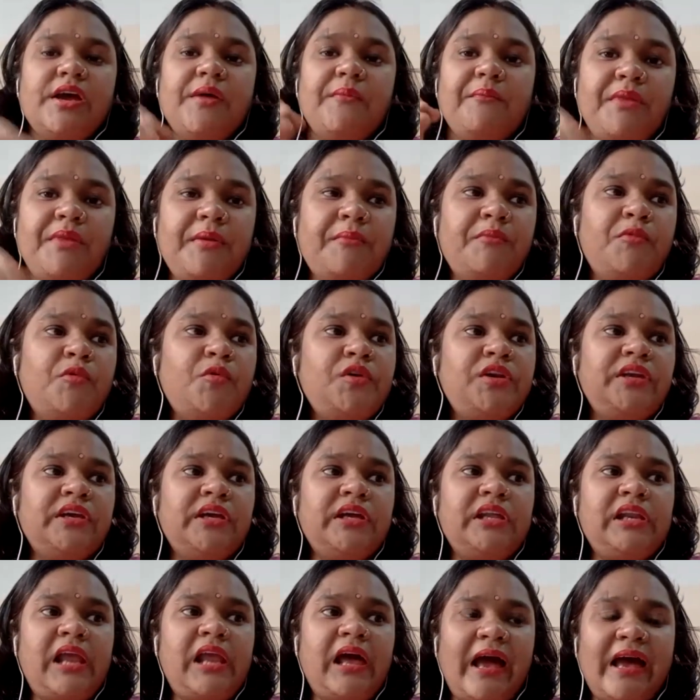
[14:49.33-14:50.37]

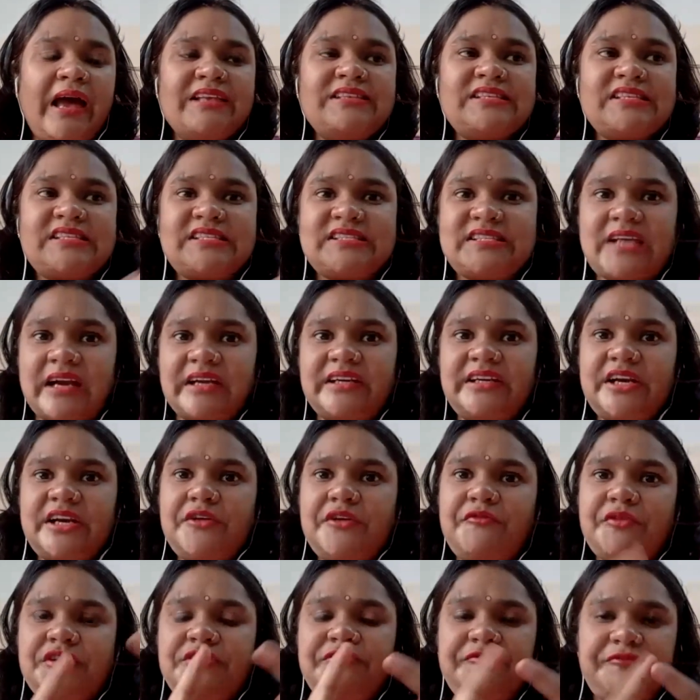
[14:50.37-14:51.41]
Memorial has started
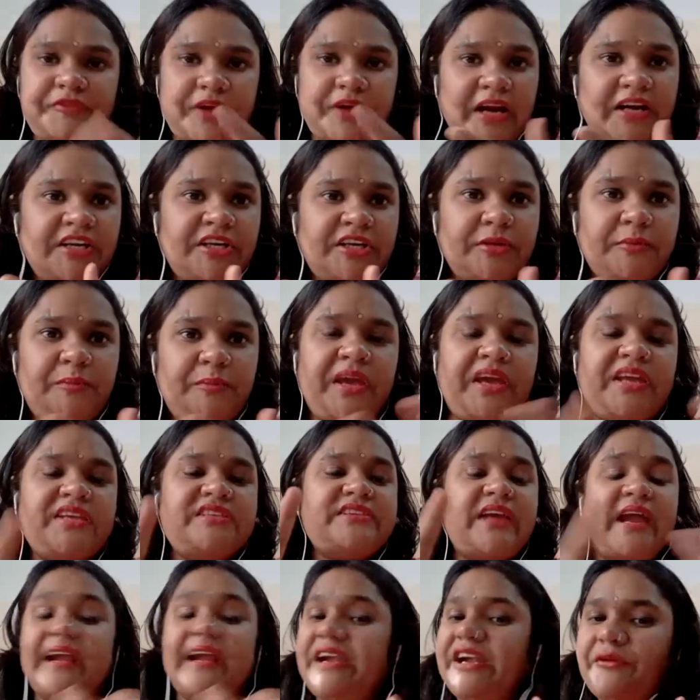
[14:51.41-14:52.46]
with front page,
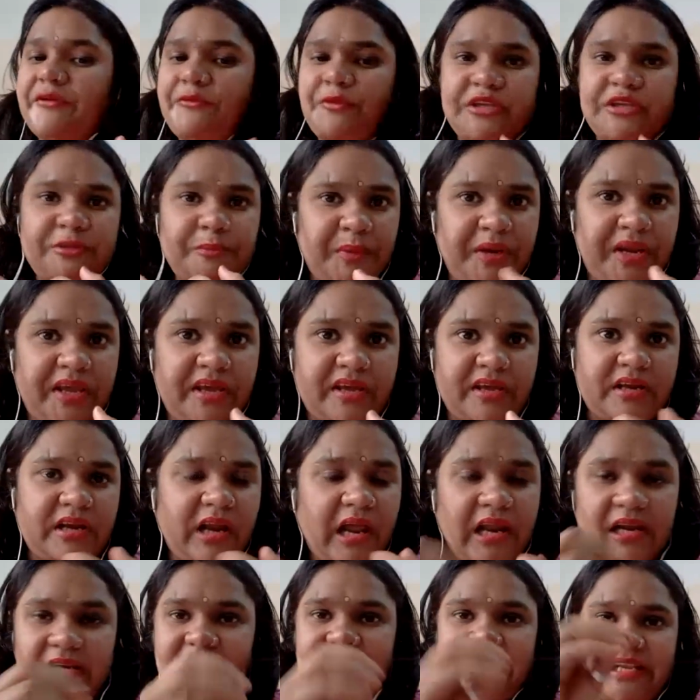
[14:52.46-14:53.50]
end with prayer.
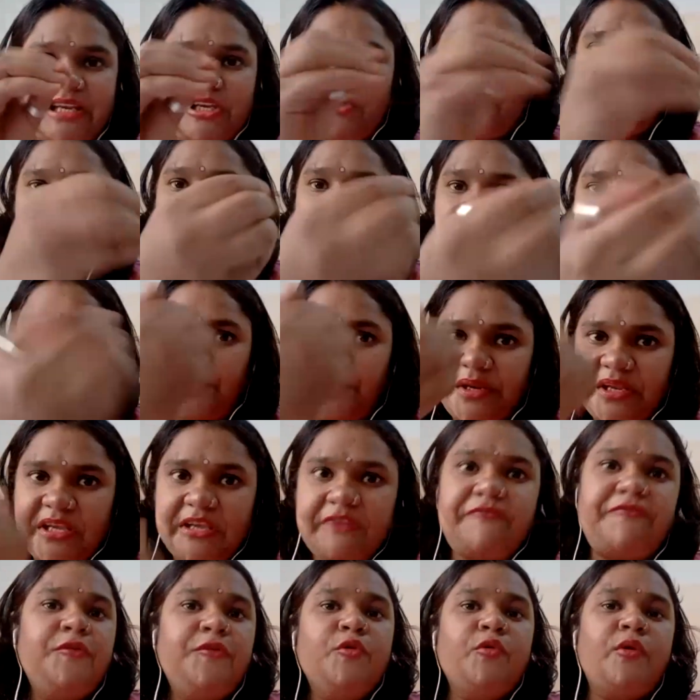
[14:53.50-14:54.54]
I'll tell you, I'll brief
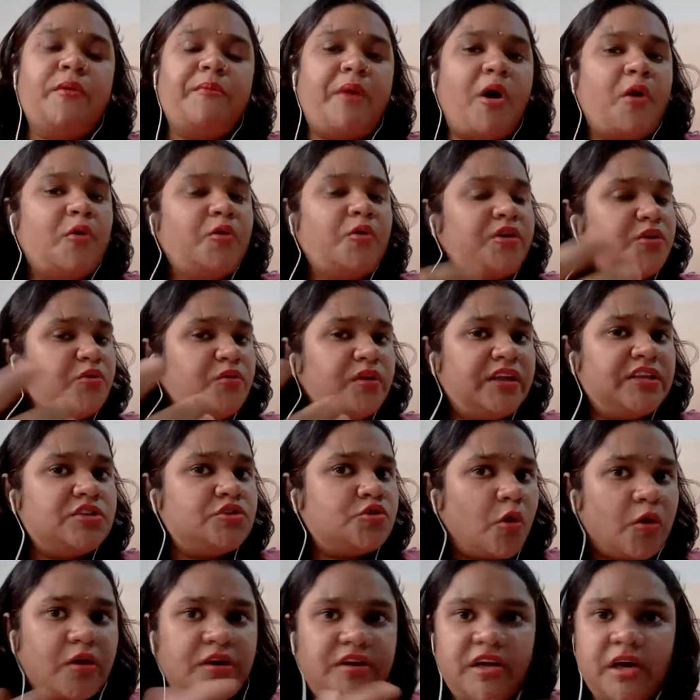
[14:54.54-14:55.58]
you about, you can
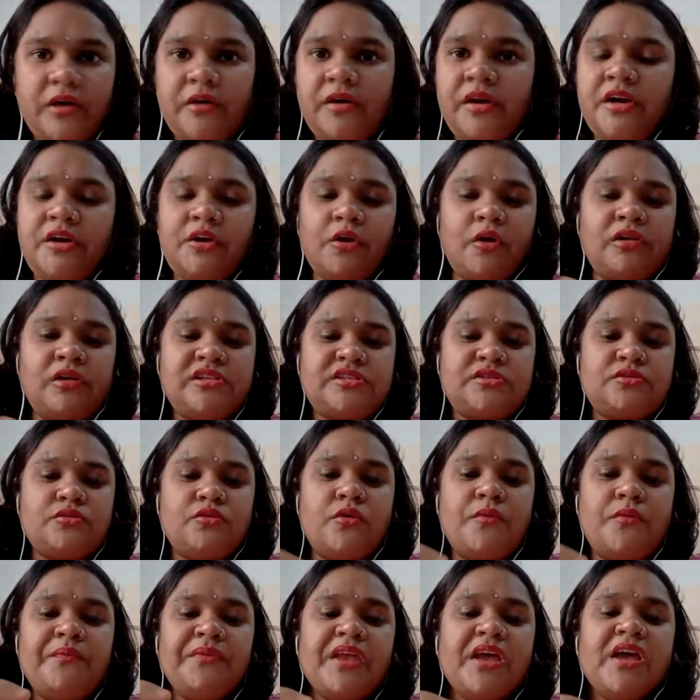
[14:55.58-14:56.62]
jot down it also.